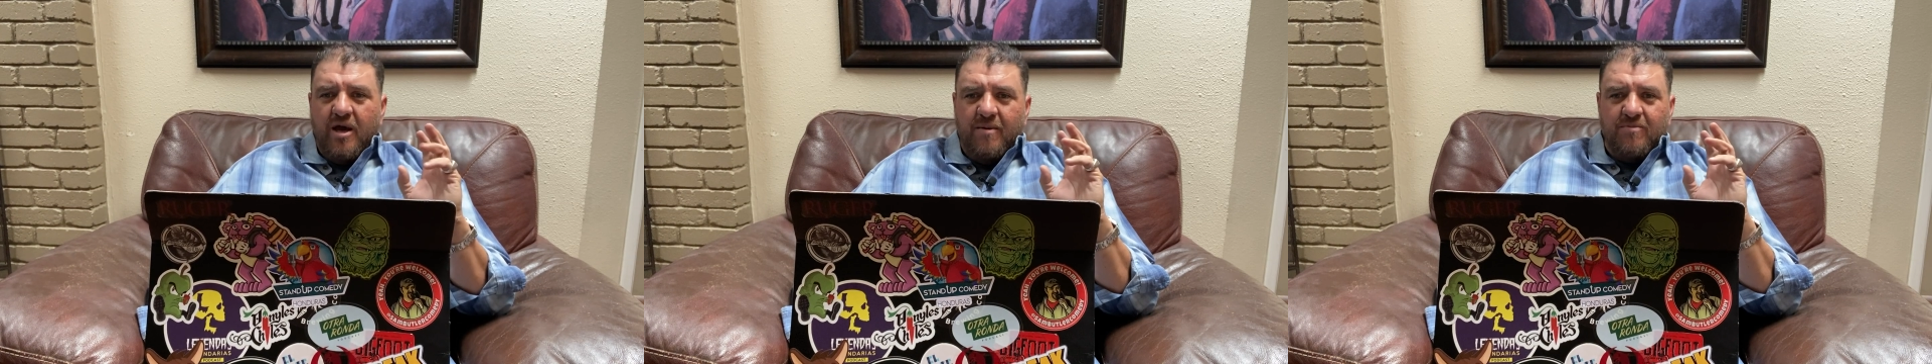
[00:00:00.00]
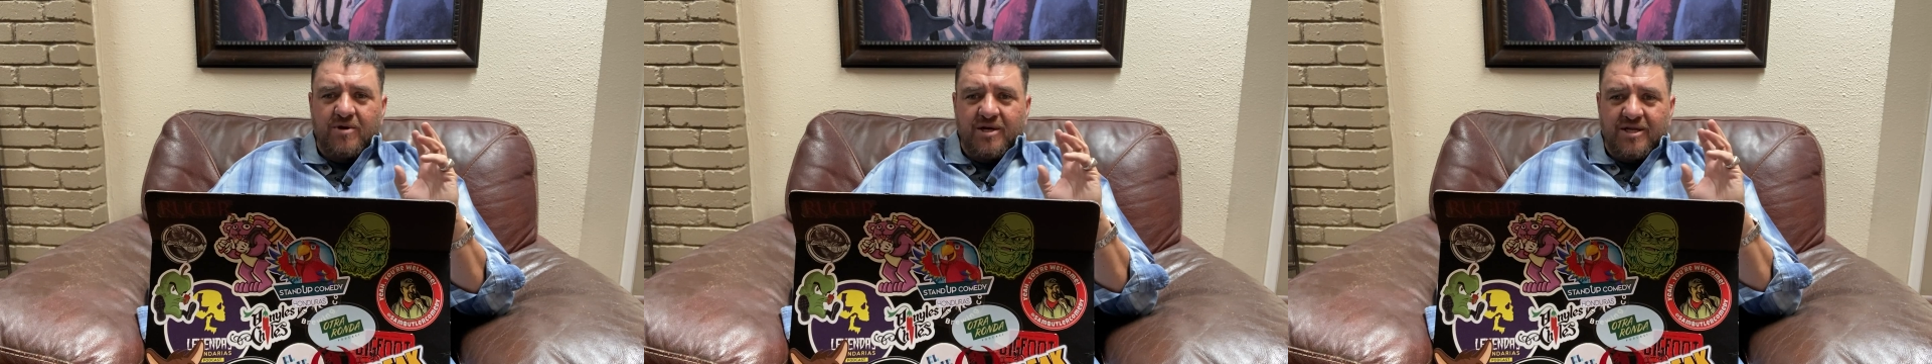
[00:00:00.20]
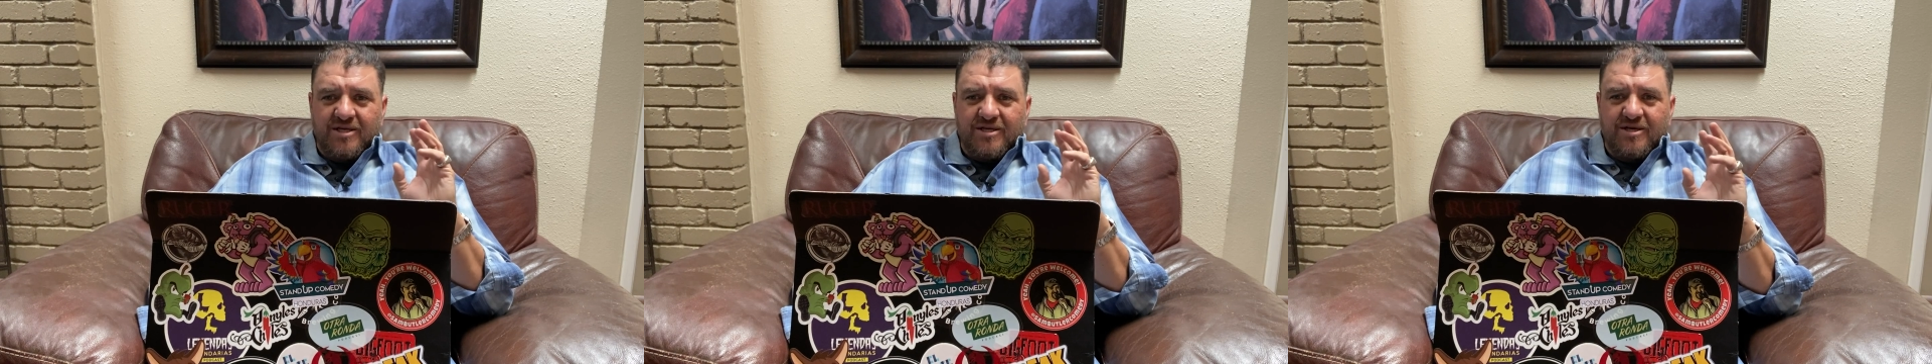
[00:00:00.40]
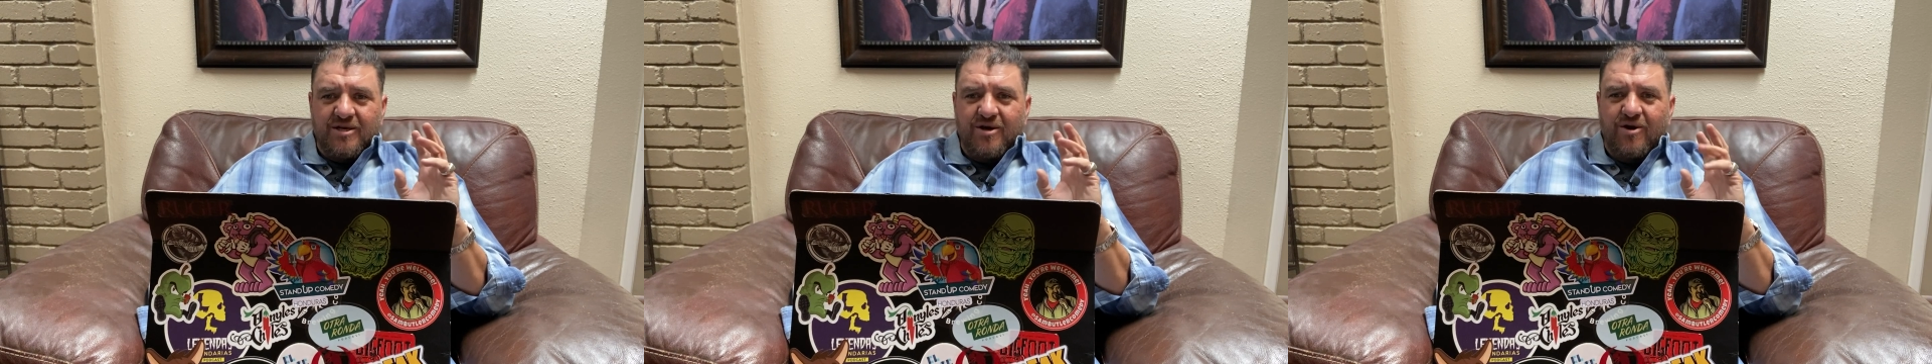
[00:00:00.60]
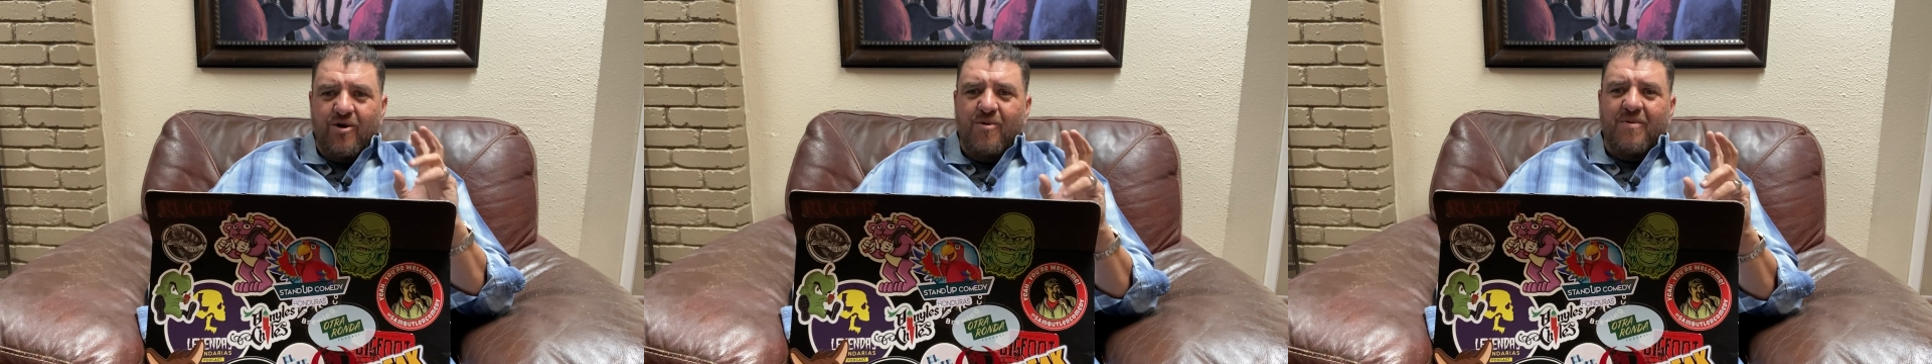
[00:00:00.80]
I'm going to
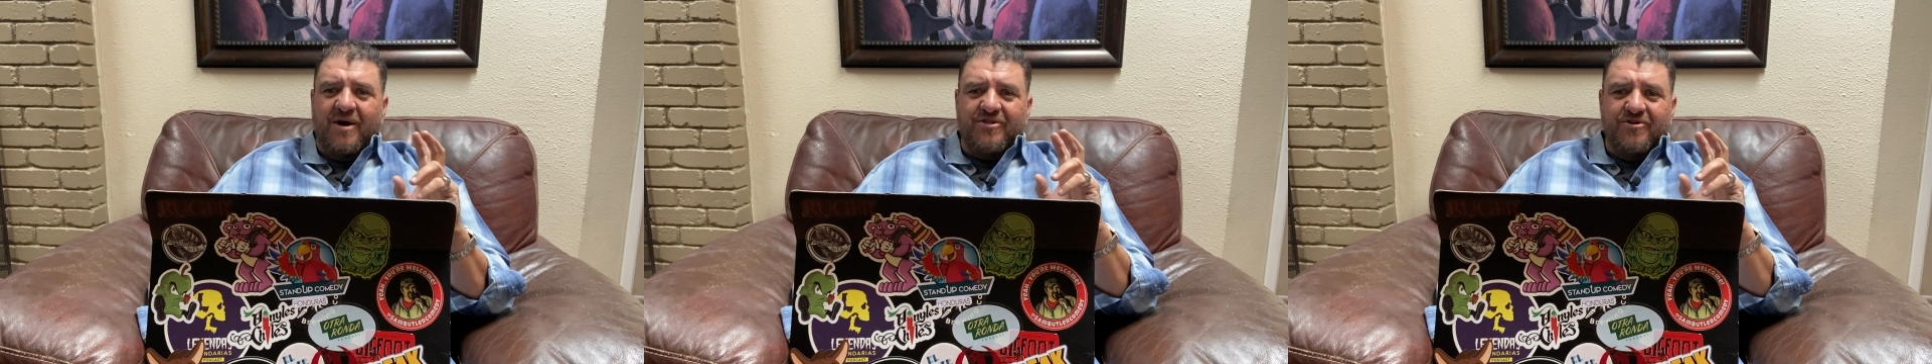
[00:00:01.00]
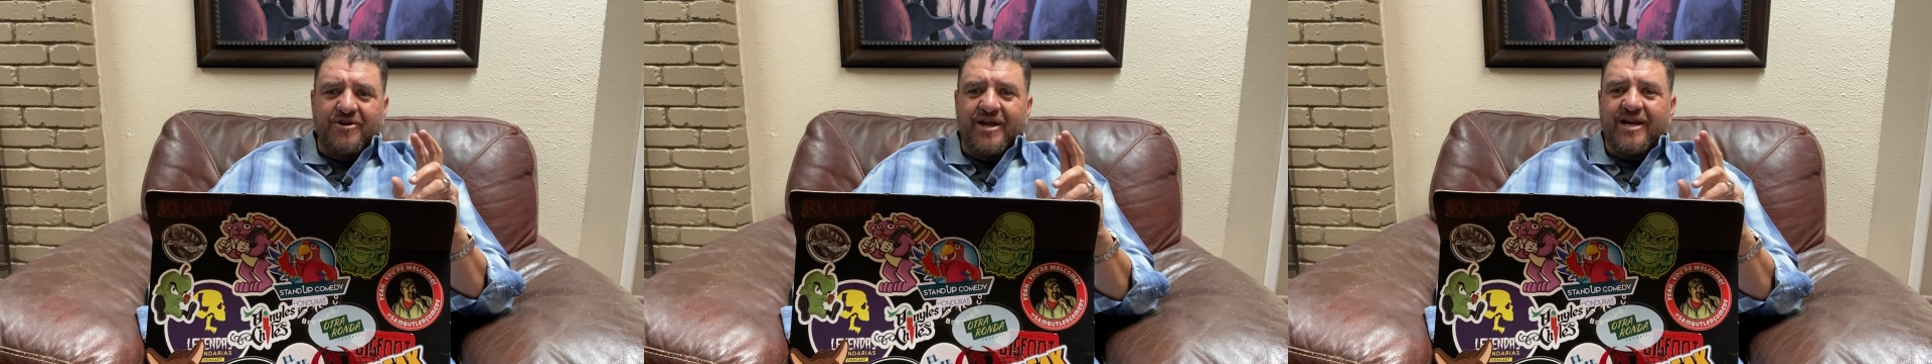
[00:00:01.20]
go by their